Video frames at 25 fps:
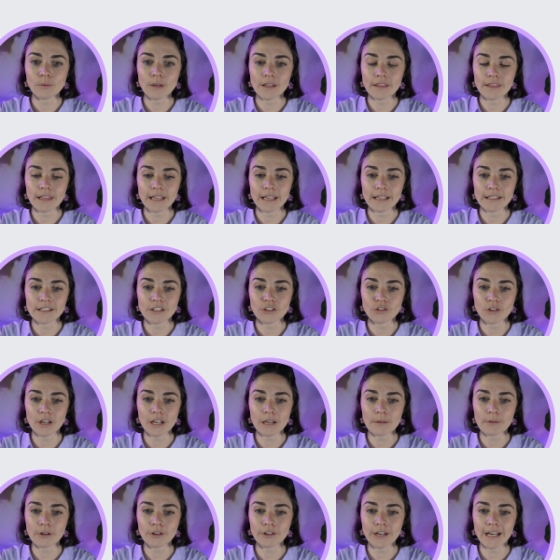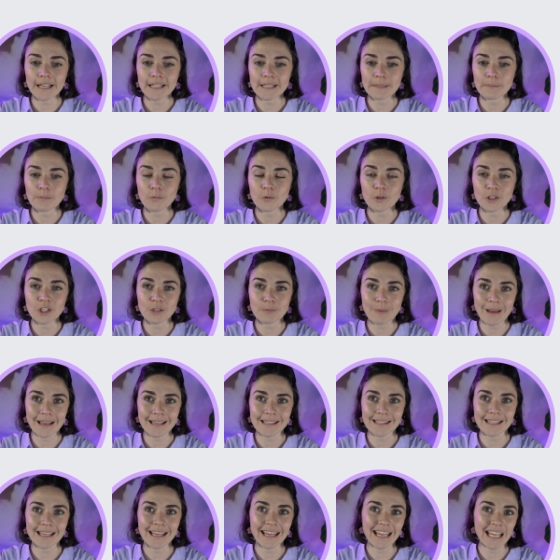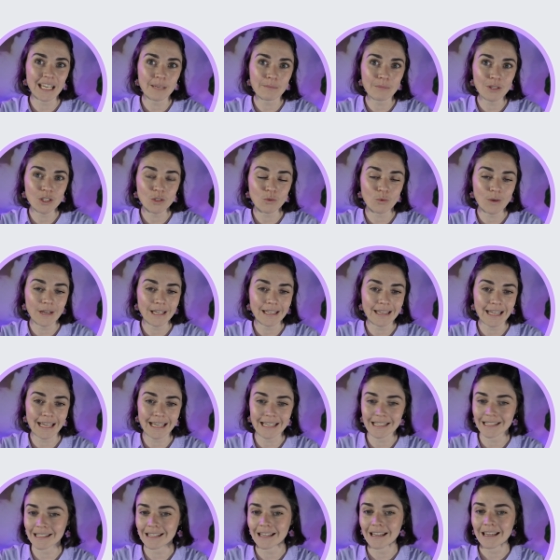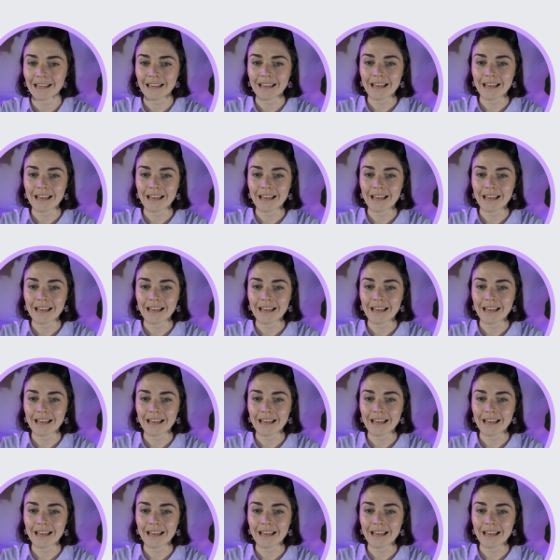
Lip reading: with things and try to create some more space in between these.